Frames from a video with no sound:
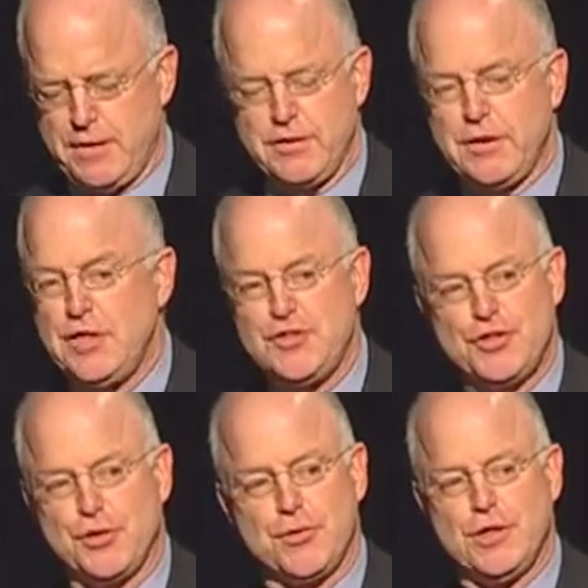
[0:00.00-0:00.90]
These
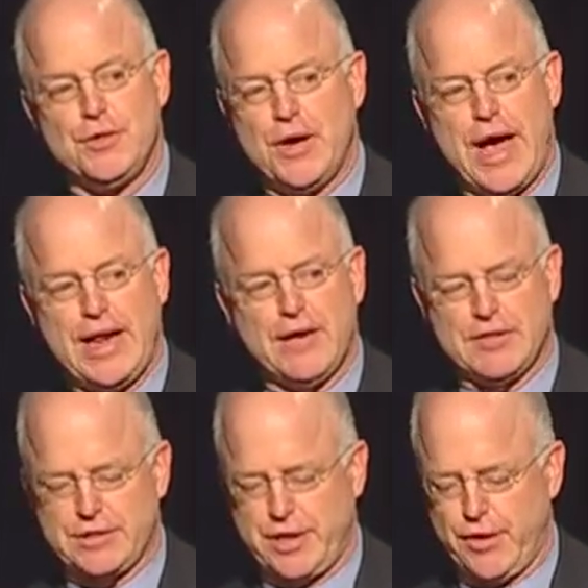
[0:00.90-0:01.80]
children do not have a
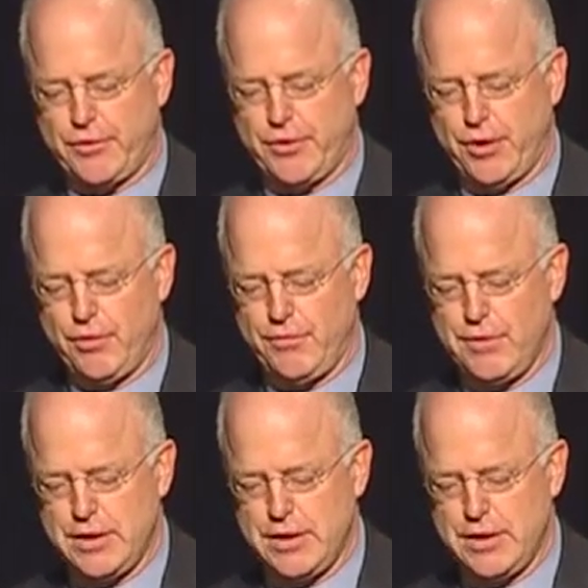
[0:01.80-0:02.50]
Scarecrow,